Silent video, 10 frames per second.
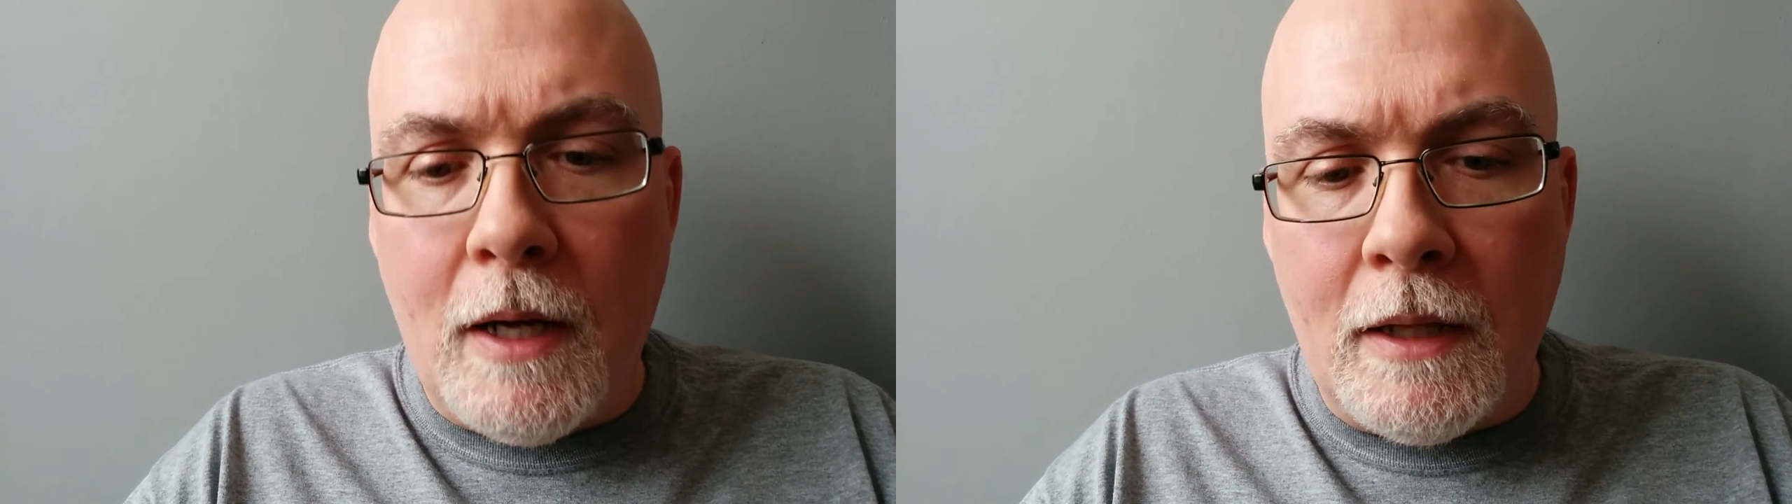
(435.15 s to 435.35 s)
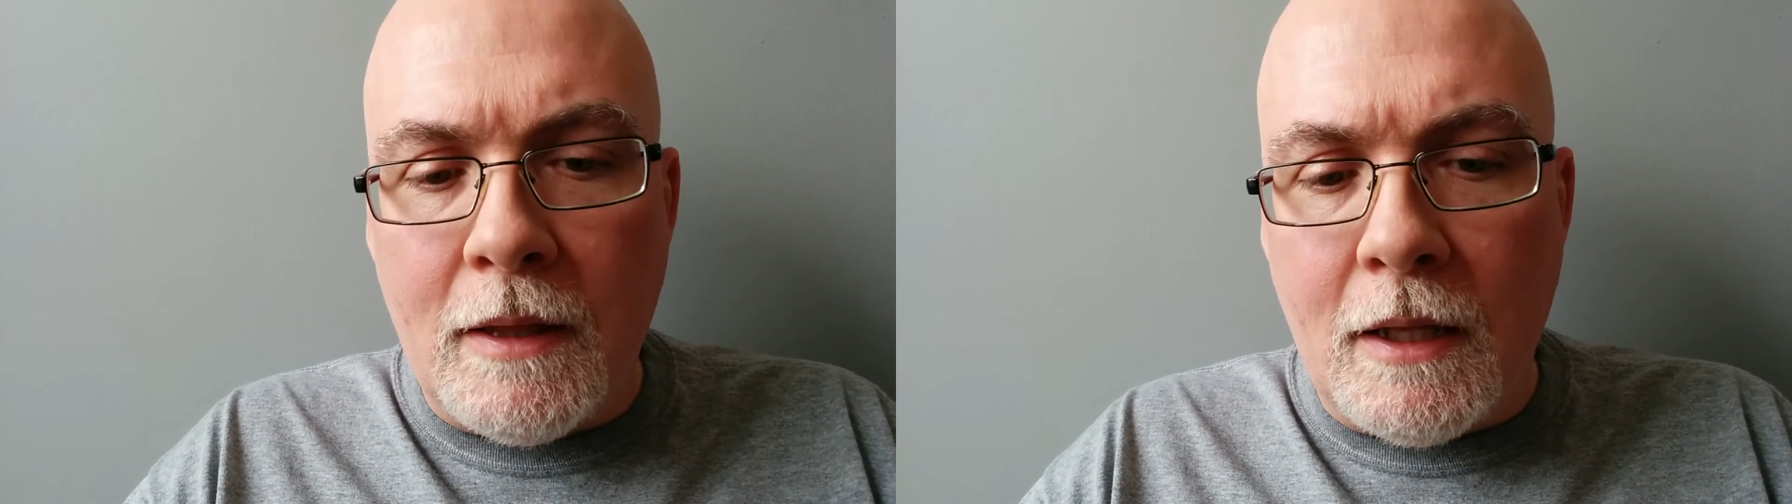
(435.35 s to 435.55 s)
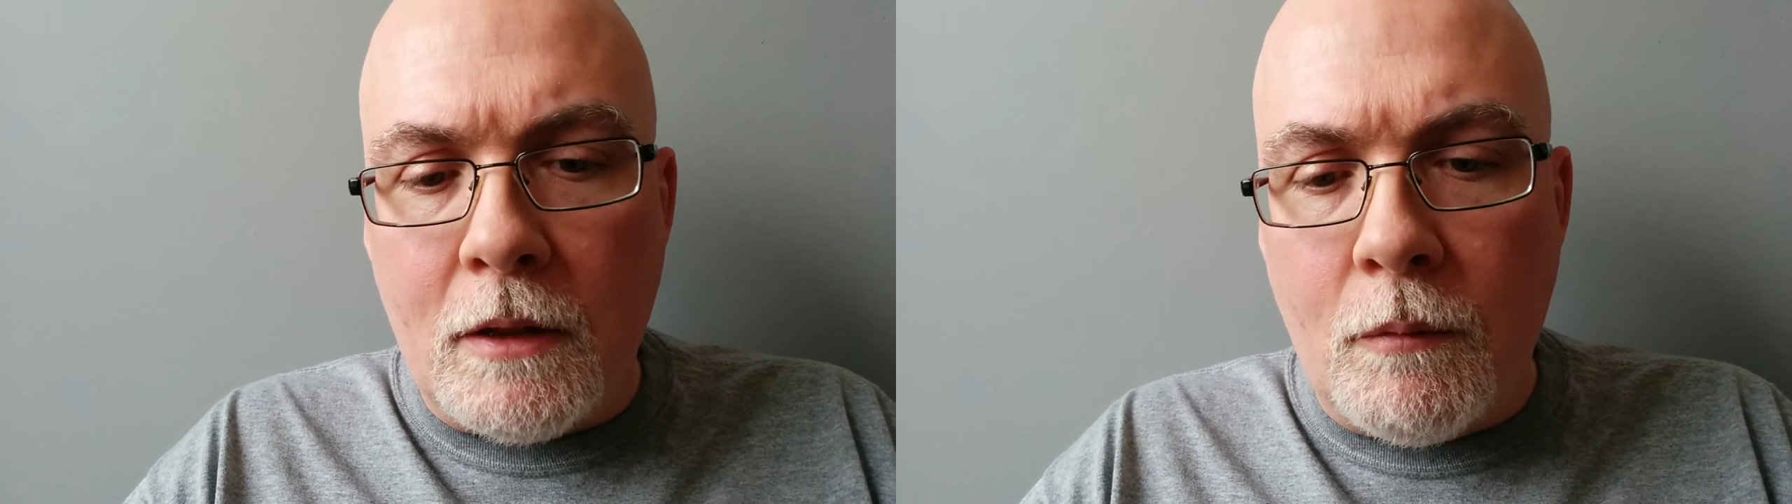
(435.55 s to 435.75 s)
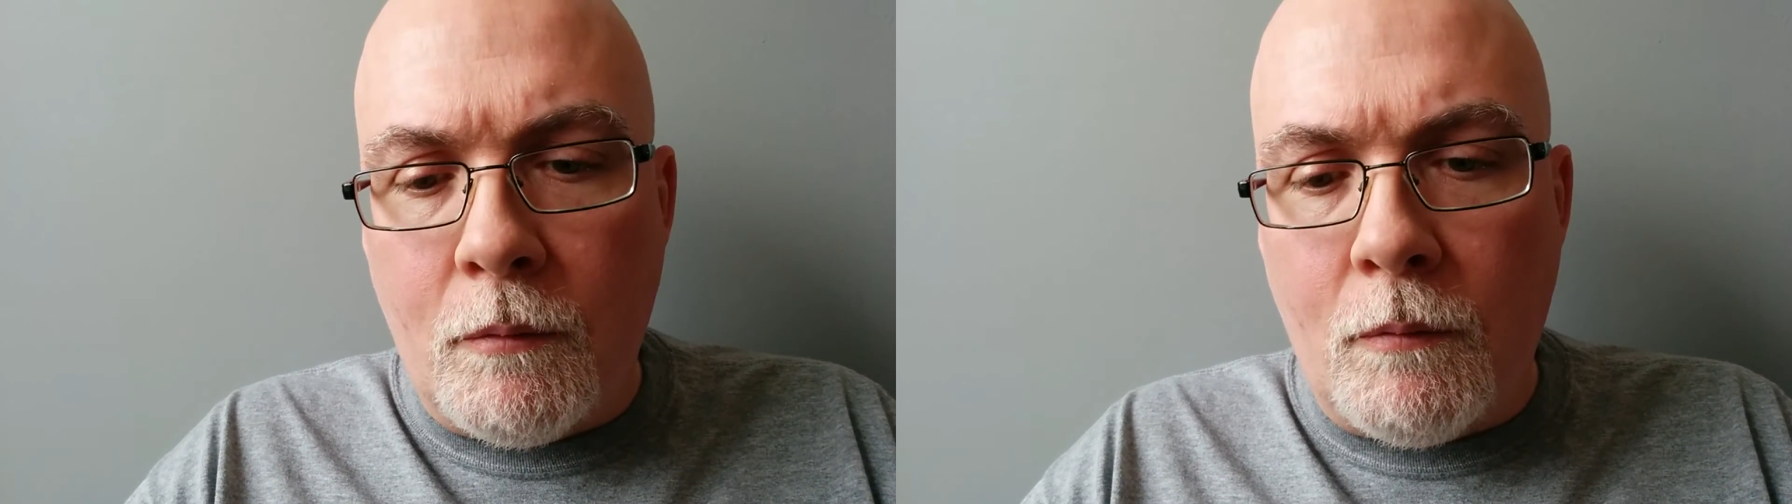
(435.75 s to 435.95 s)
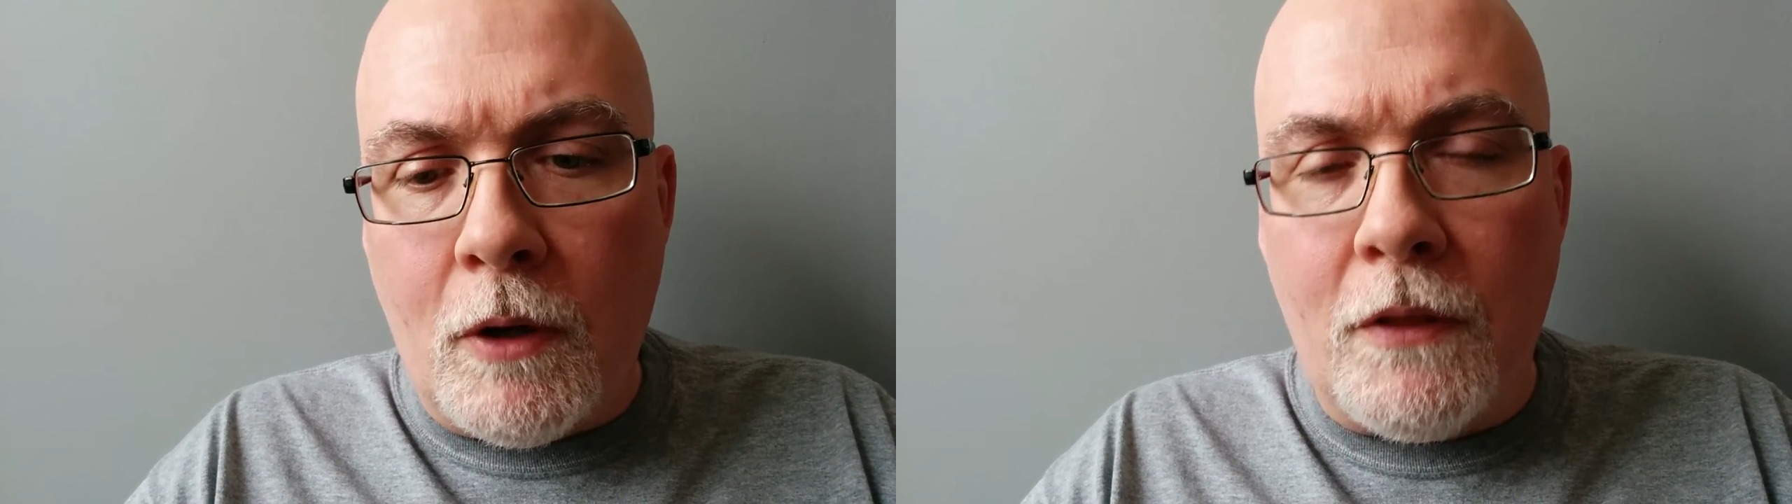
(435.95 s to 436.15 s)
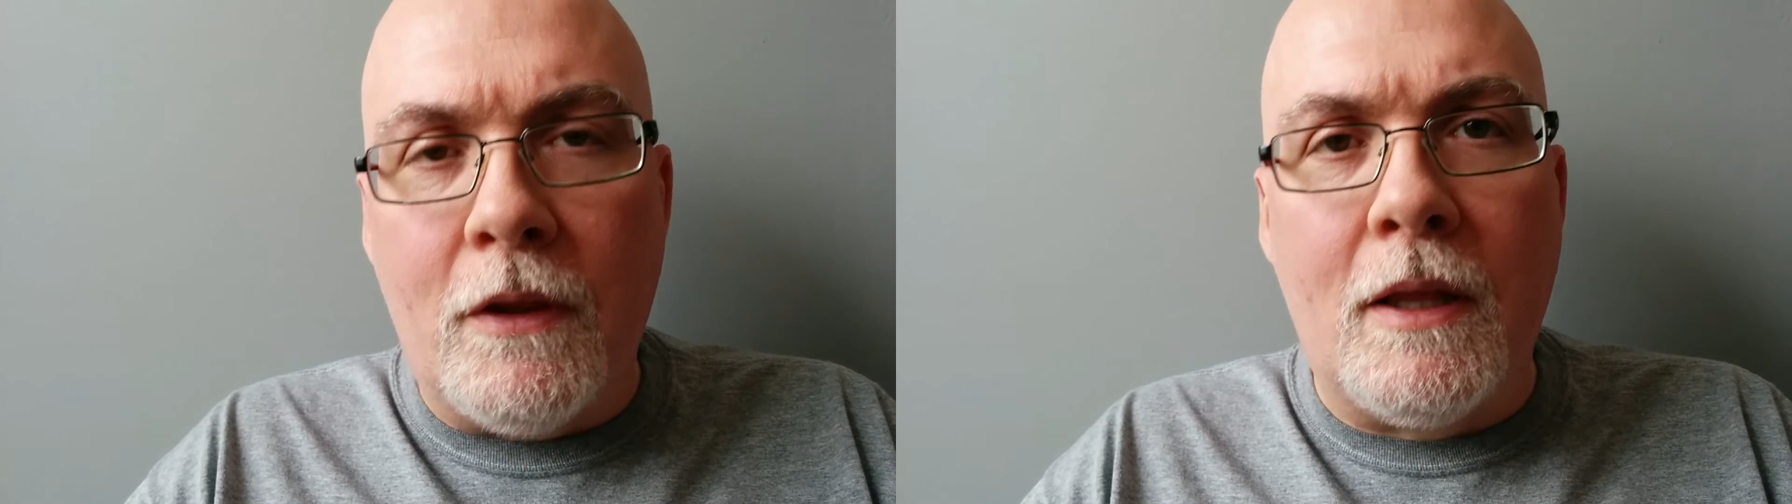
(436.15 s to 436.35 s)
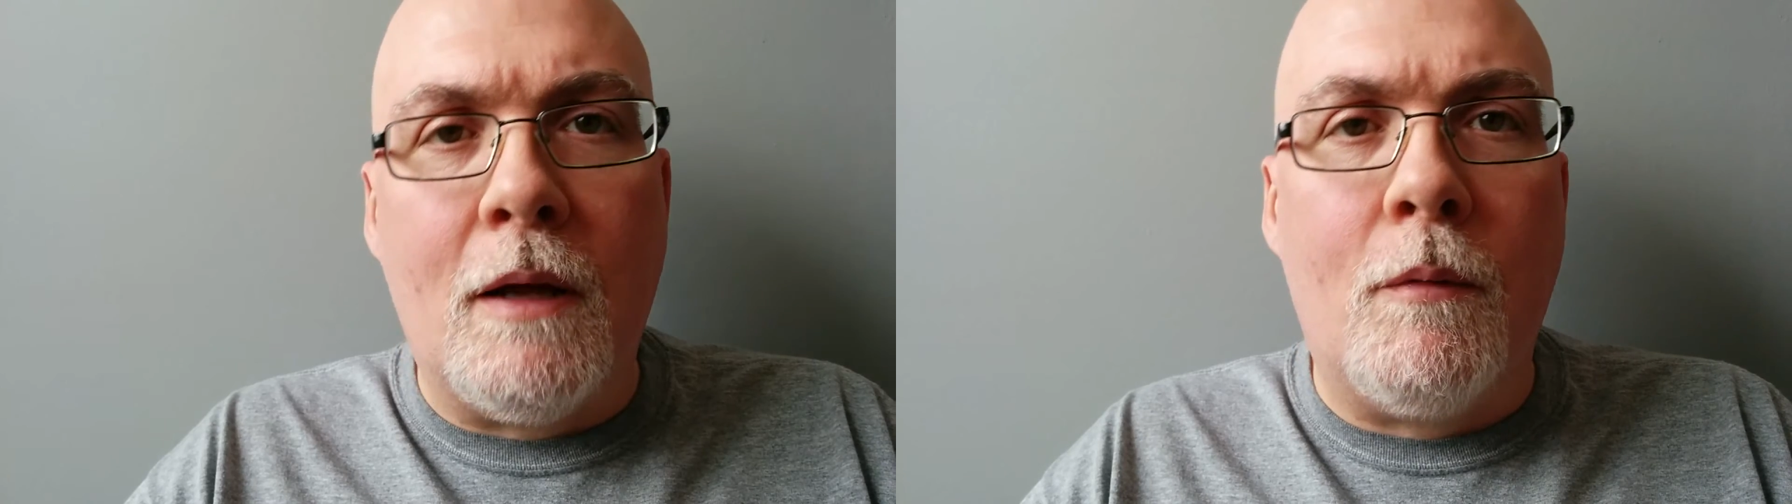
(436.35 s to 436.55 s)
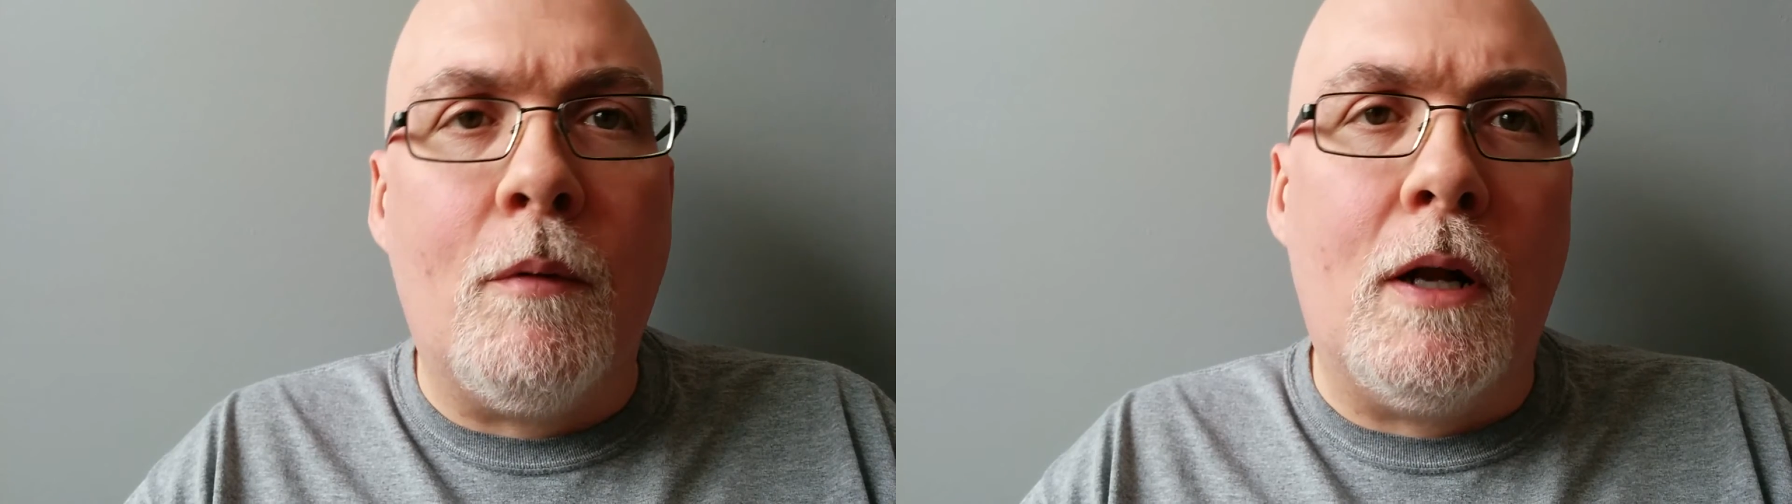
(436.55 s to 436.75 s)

I think the one thing that we